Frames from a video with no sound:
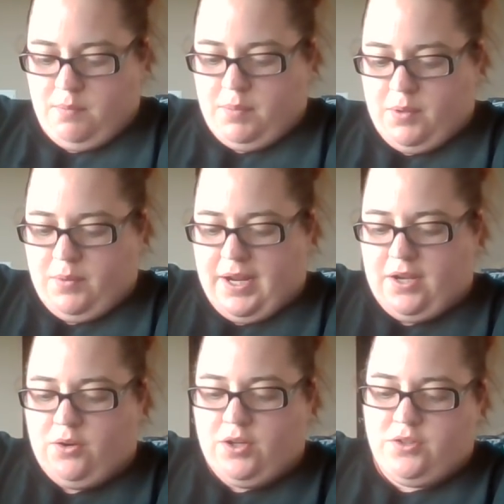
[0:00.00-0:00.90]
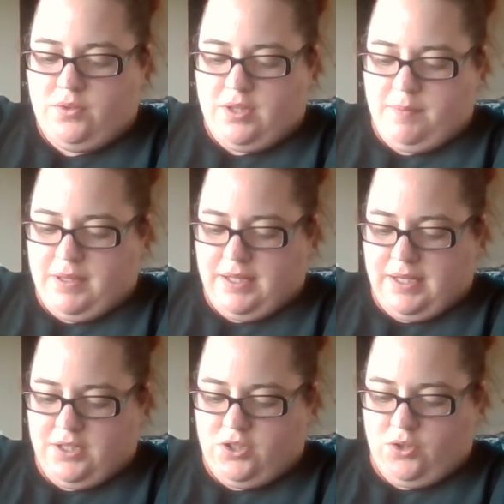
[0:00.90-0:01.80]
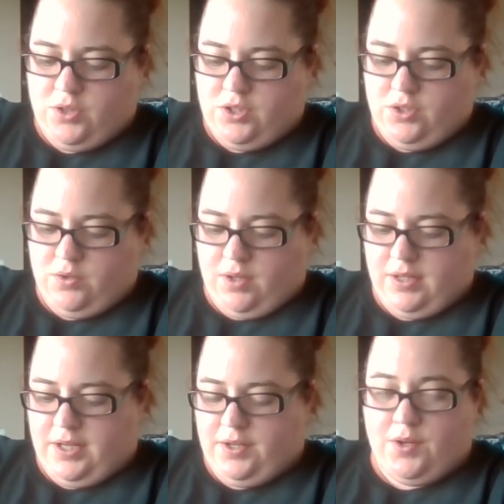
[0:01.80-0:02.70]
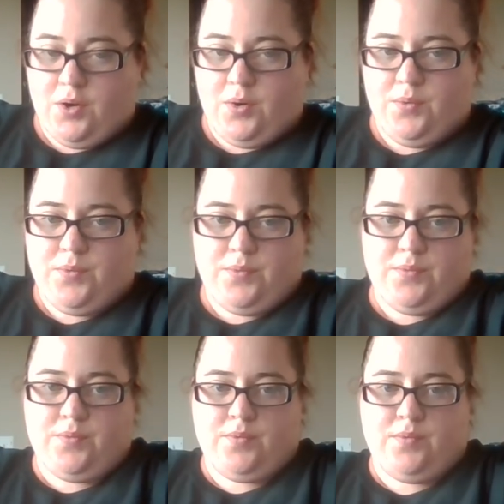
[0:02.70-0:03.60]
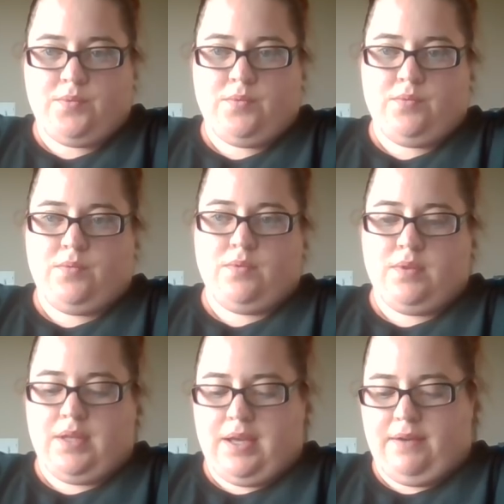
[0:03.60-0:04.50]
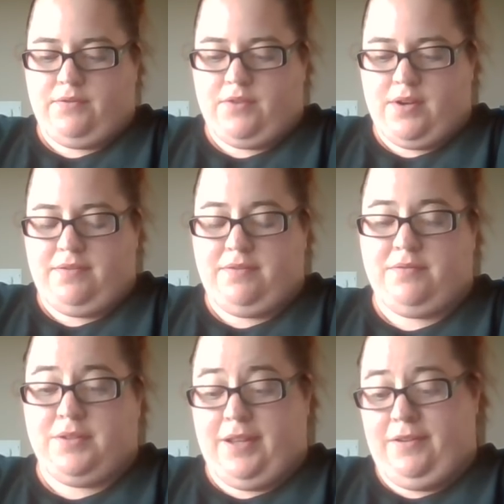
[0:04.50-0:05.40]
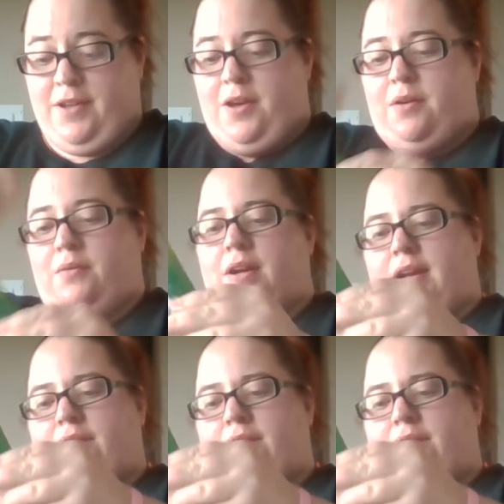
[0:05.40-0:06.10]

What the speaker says: But when I go to do them and then I show it to you, I'll let you know. Like after when I